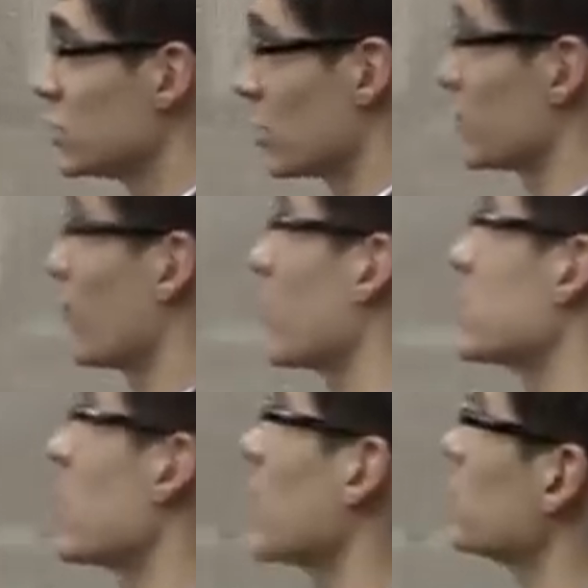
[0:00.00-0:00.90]
So as far
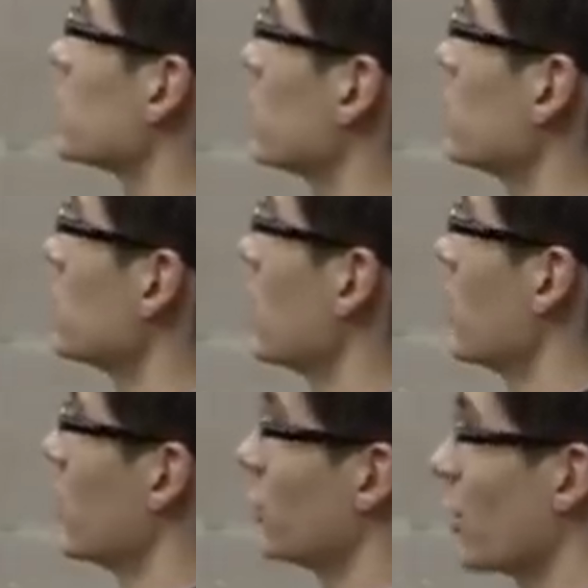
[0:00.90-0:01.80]
as I understood,
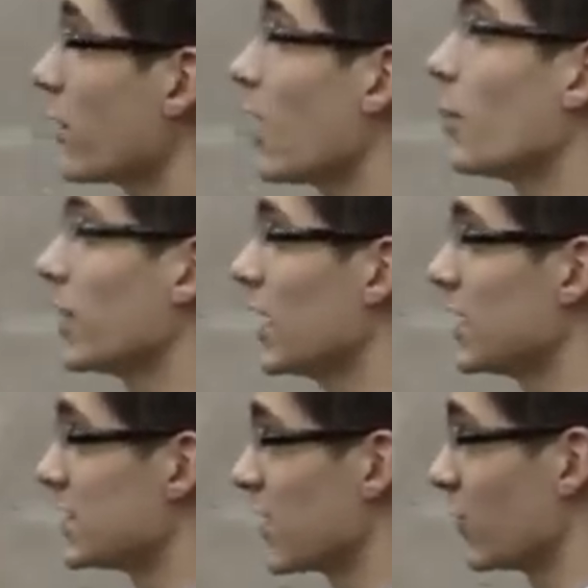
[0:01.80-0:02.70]
your company
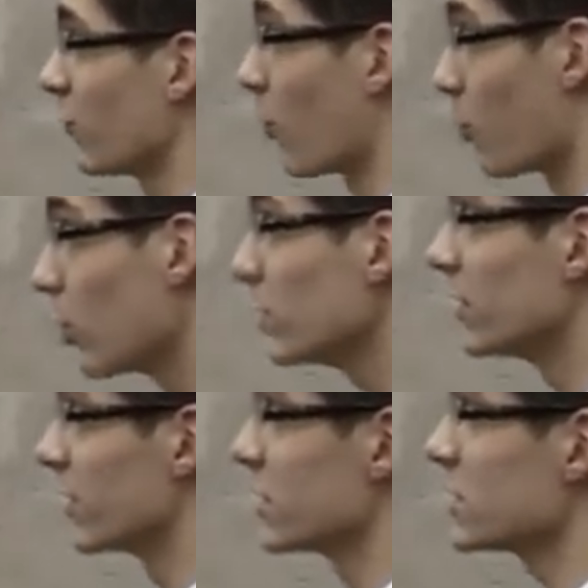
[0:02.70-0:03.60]
is seeking for one
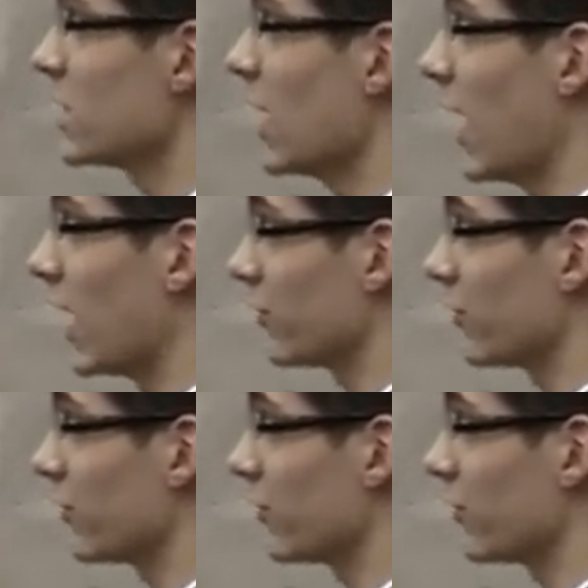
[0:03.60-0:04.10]
leaders,